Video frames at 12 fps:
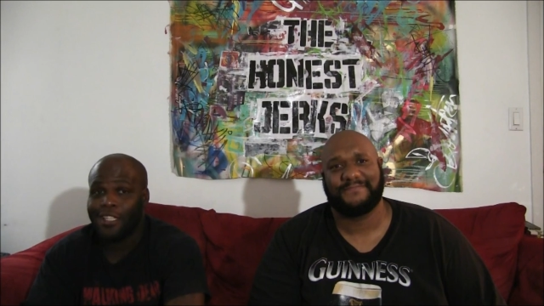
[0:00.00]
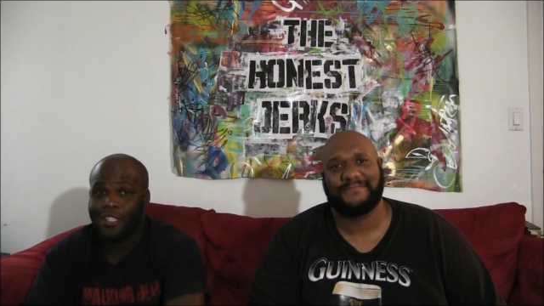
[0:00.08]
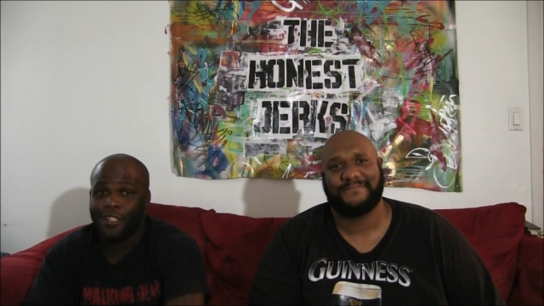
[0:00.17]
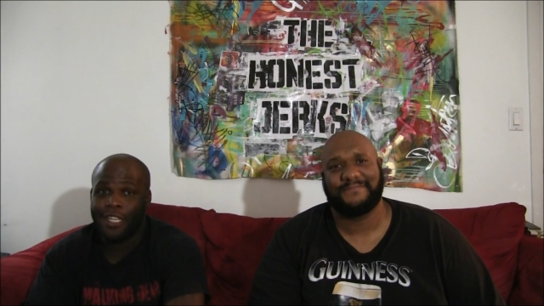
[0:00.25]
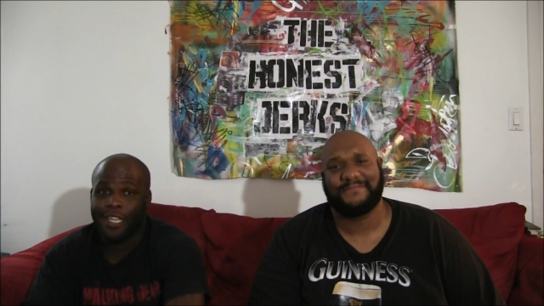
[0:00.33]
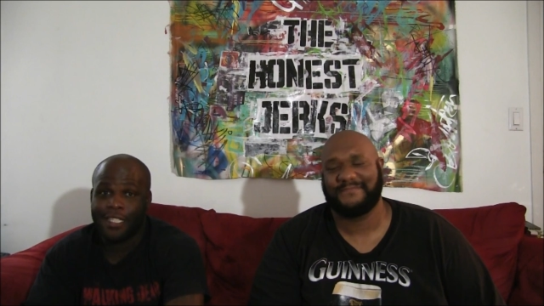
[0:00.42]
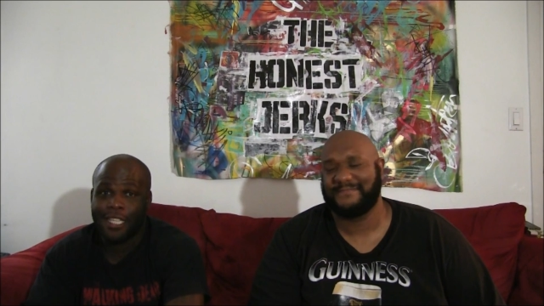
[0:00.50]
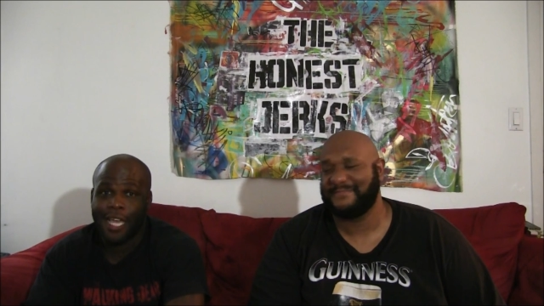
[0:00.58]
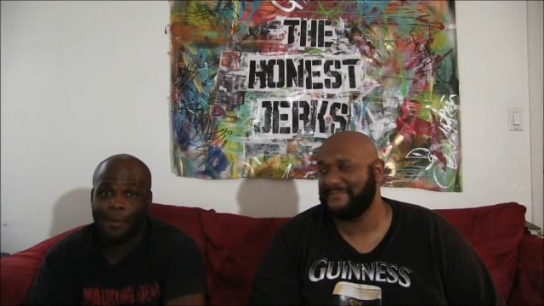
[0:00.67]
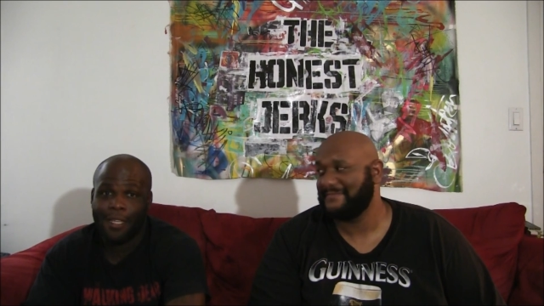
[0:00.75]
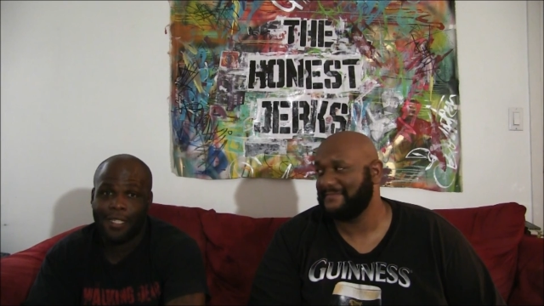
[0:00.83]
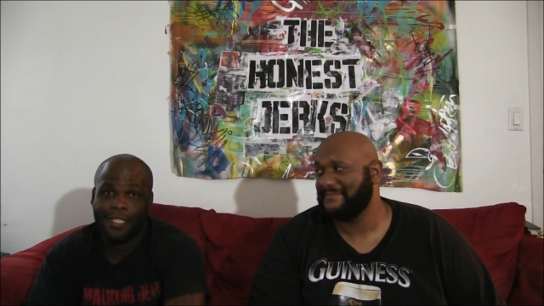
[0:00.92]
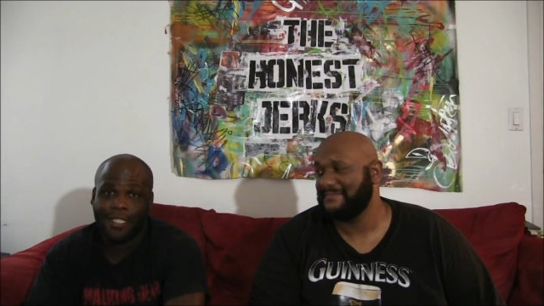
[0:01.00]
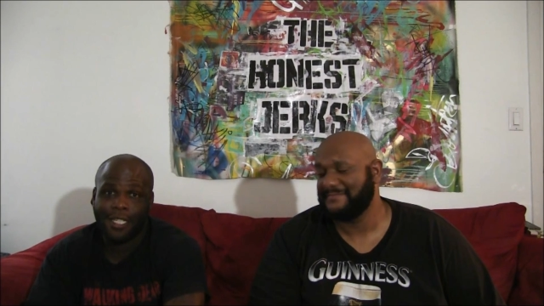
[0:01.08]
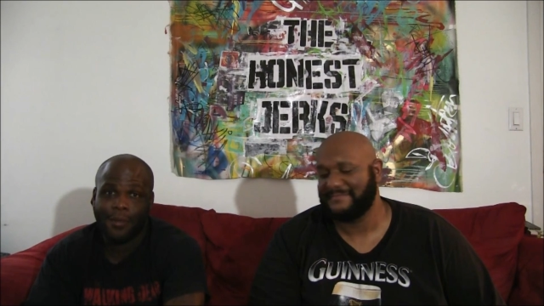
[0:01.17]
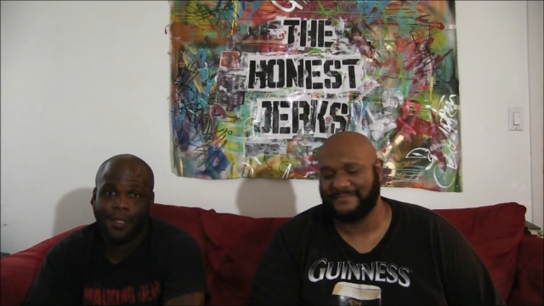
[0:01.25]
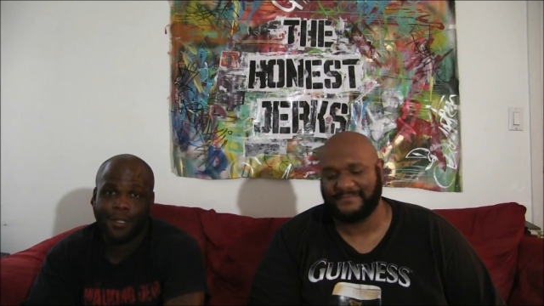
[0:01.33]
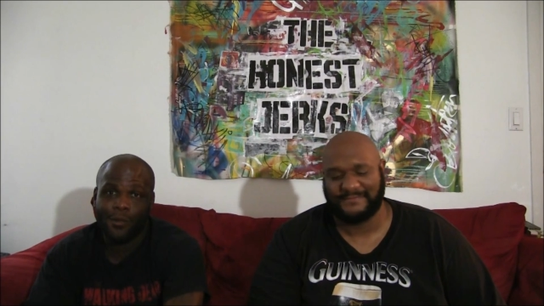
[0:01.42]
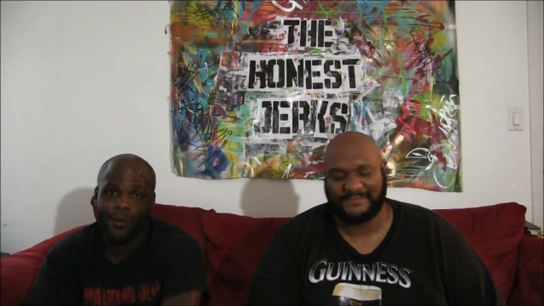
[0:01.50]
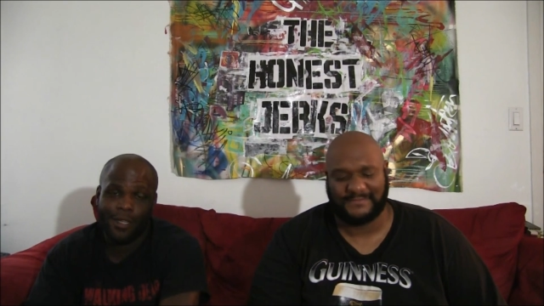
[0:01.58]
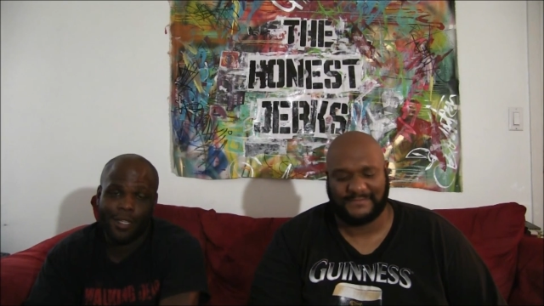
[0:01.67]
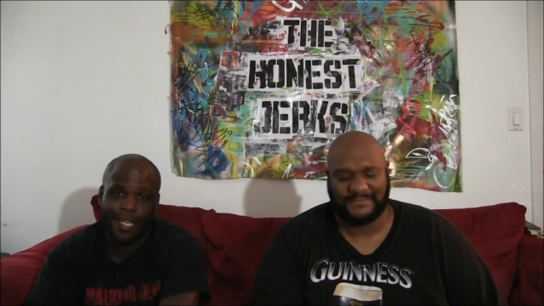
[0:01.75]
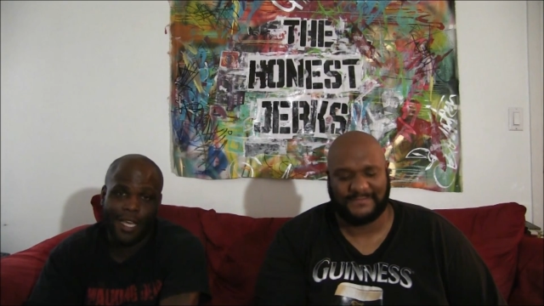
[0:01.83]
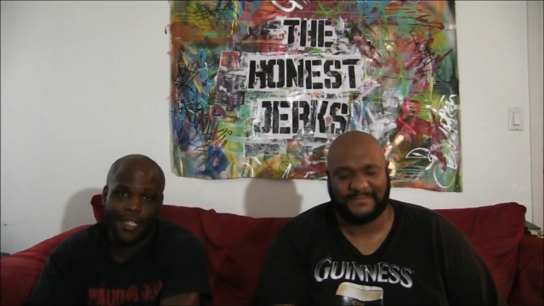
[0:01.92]
Speaker 1: Until next time, ladies and
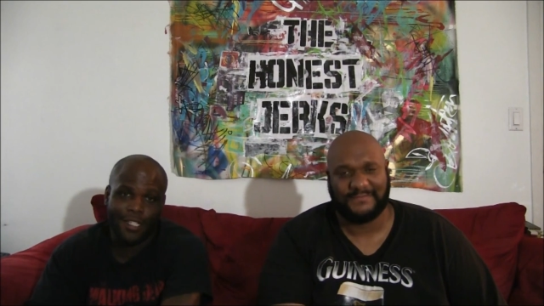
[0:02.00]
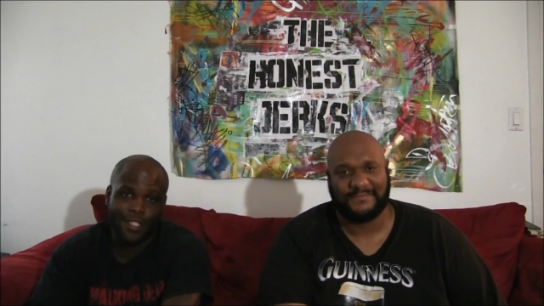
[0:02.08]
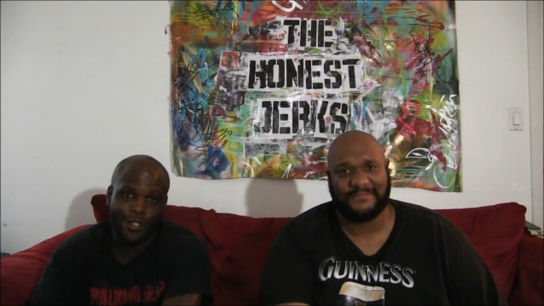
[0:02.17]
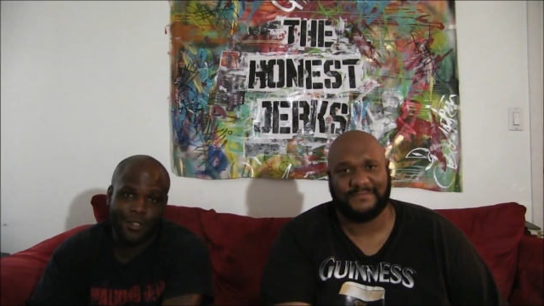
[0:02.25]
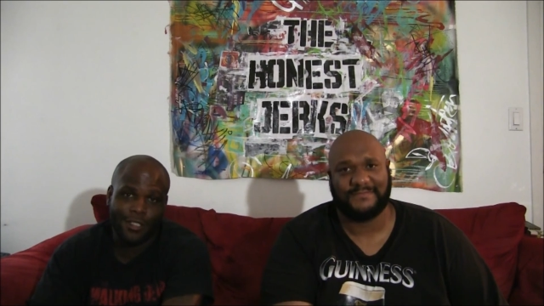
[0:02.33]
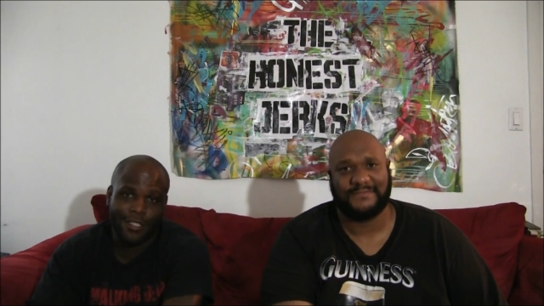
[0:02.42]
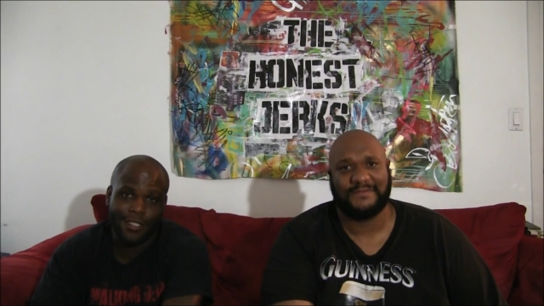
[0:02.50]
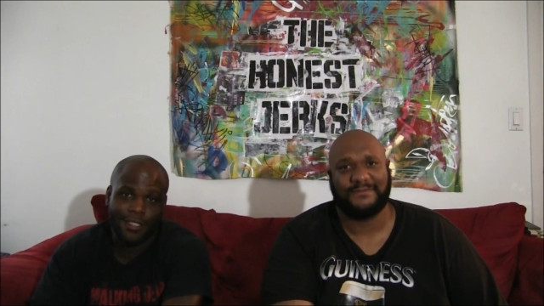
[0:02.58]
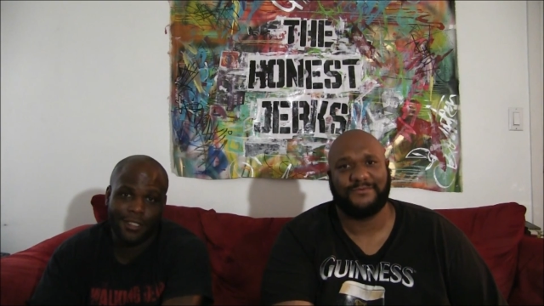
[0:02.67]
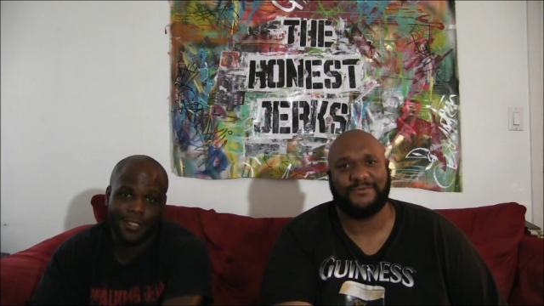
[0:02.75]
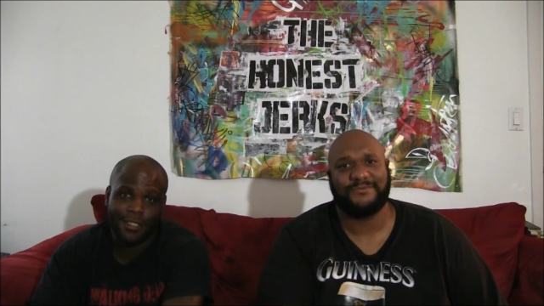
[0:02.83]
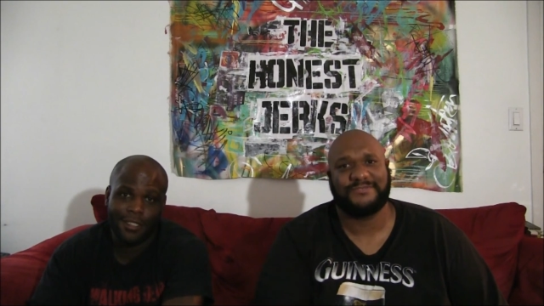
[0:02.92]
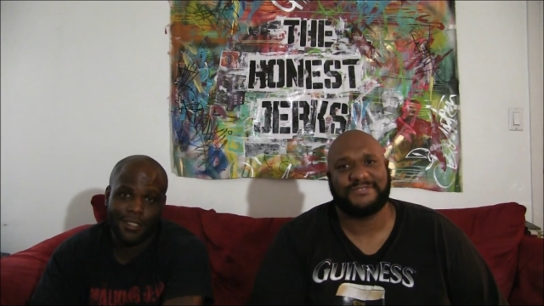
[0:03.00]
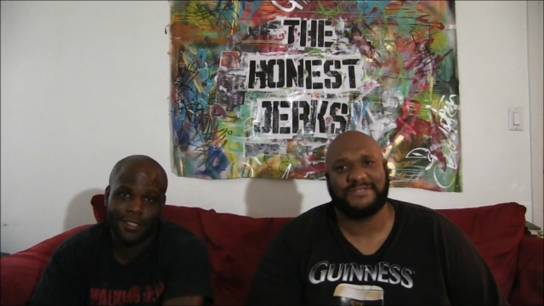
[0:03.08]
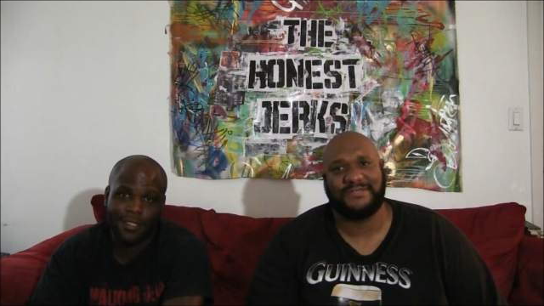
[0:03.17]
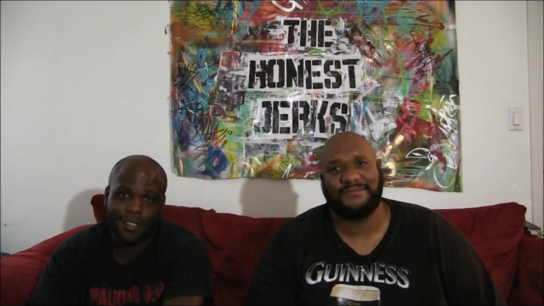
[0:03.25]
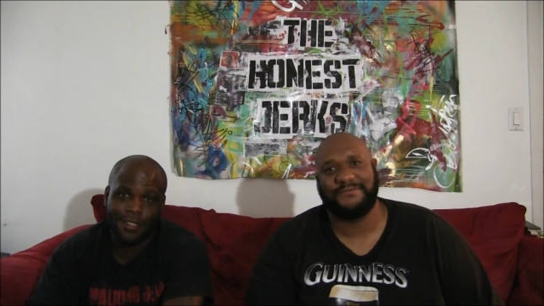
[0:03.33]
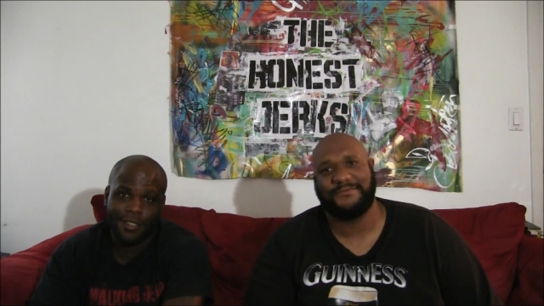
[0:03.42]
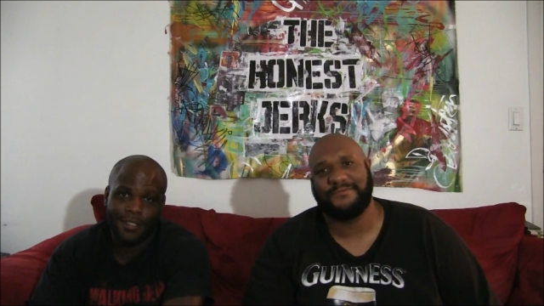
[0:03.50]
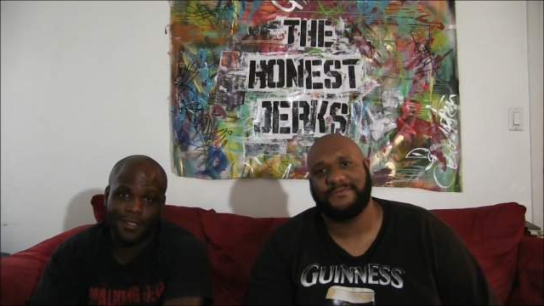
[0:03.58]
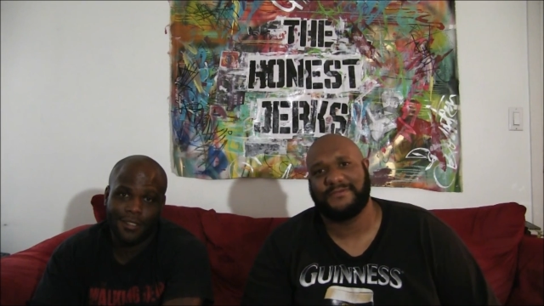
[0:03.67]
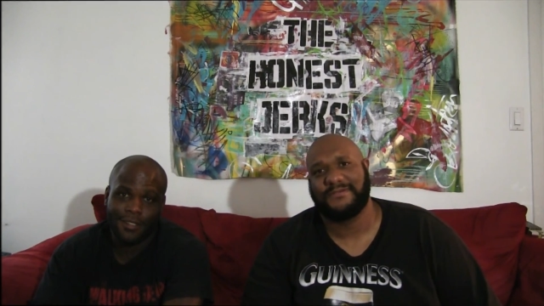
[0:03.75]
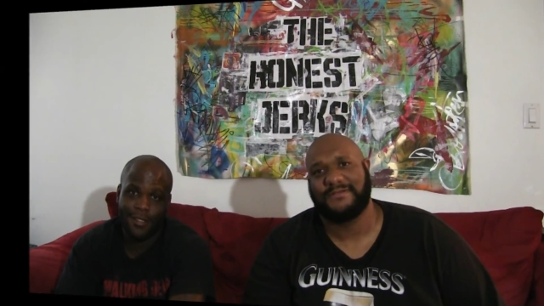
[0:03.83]
gentlemen, we're the Honest Jerks. We will see you